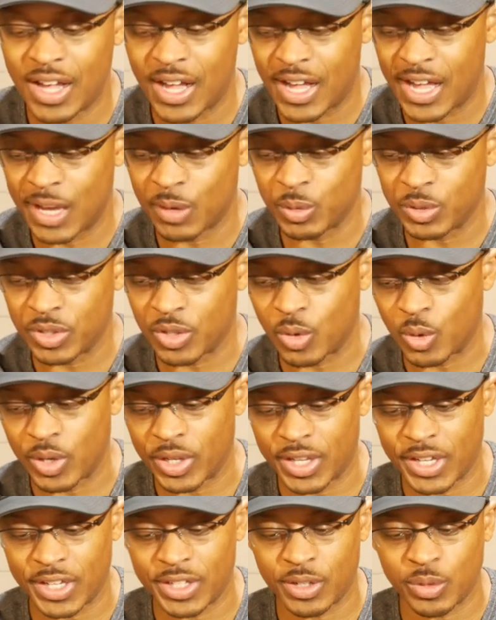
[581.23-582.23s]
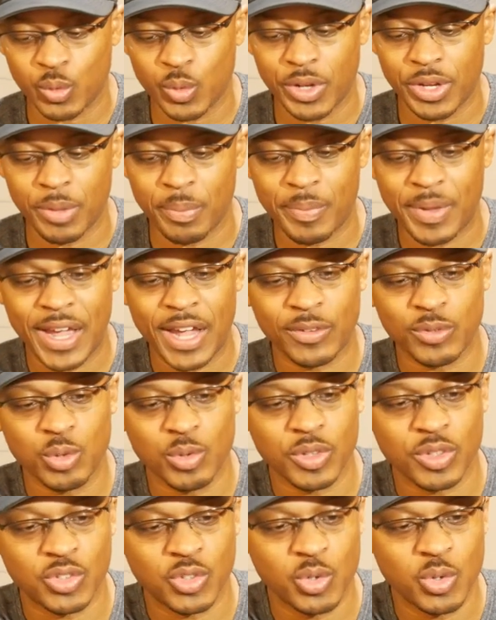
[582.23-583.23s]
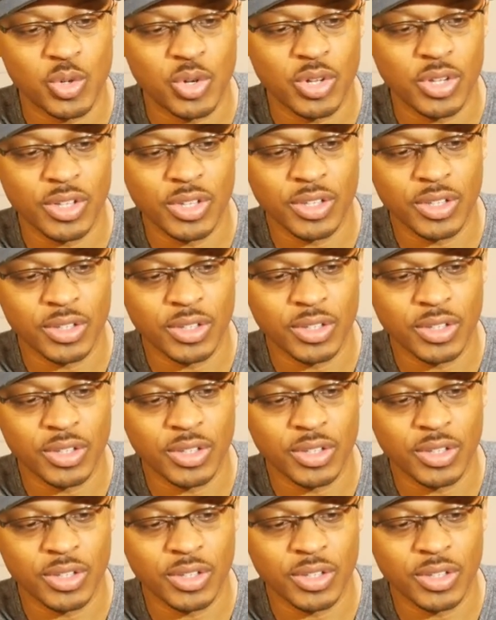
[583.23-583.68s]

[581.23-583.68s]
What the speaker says: I would go ahead and run it back through the tool.